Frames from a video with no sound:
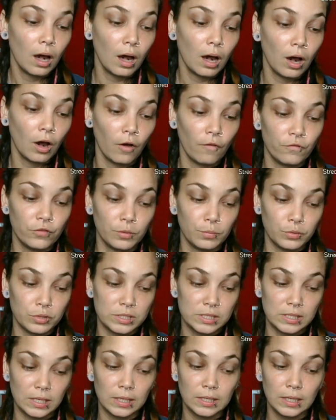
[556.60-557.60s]
of the
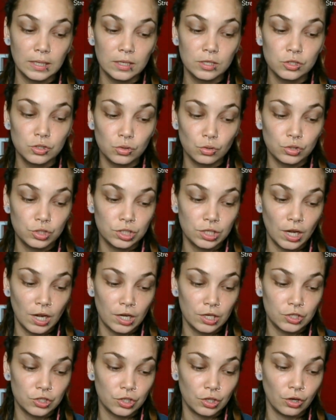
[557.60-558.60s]
Brazilian
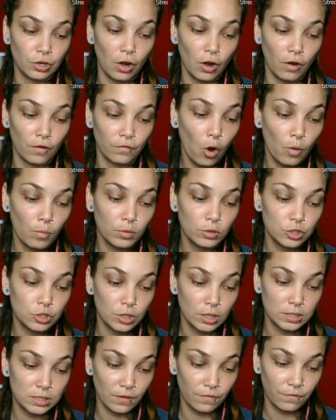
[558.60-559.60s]
Association of
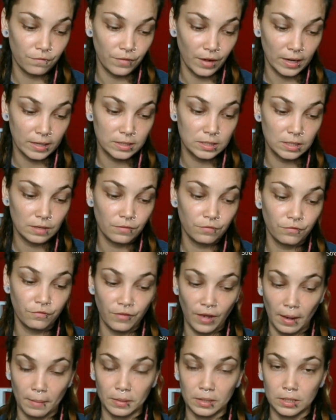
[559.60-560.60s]
Homo-Trans-Affective
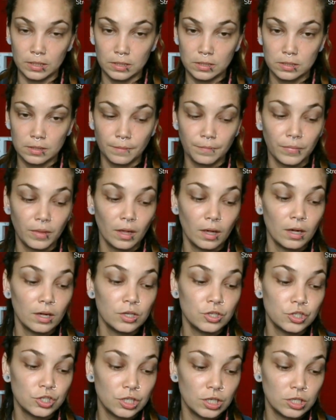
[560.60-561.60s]
Families.
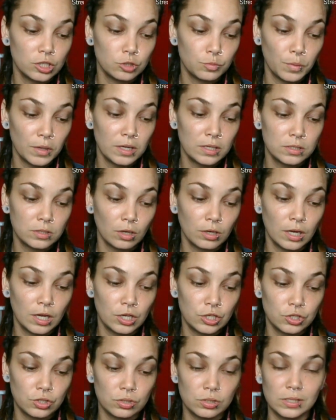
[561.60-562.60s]
She speaks on
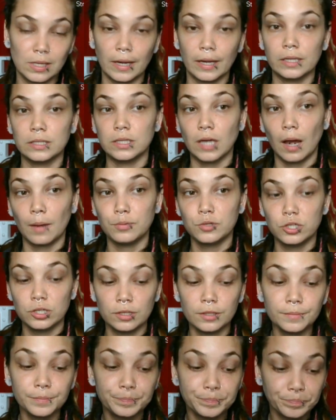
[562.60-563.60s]
issues like
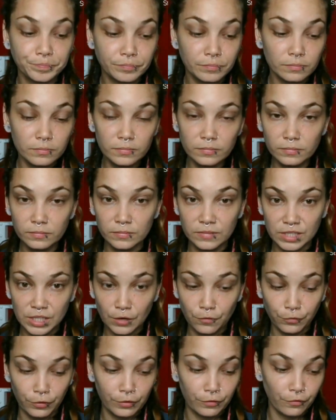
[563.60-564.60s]
adoption,
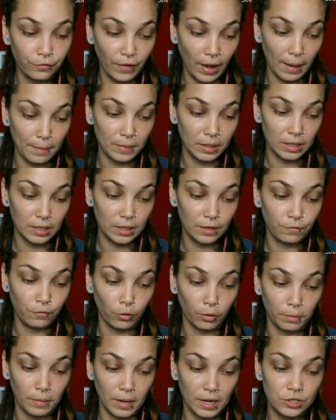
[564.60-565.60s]
different family
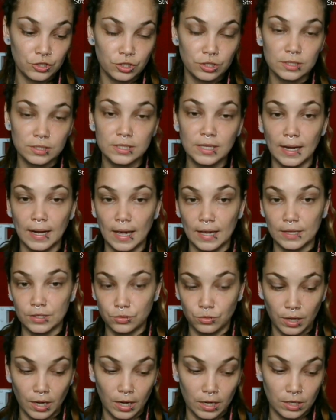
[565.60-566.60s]
formations, and
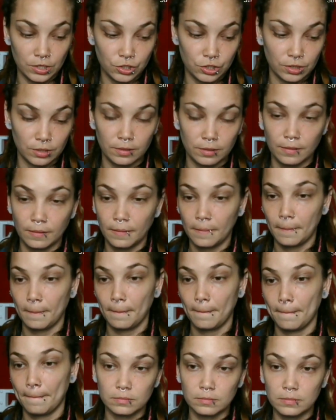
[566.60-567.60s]
education.
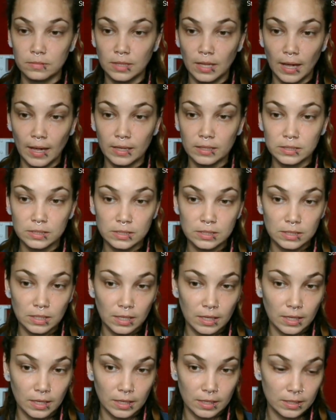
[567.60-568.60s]
Next
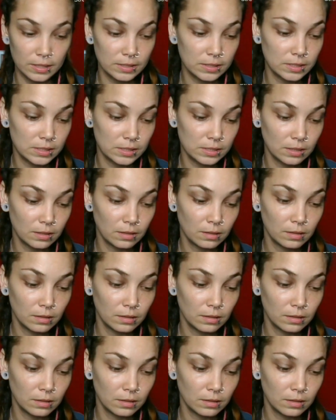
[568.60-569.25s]
is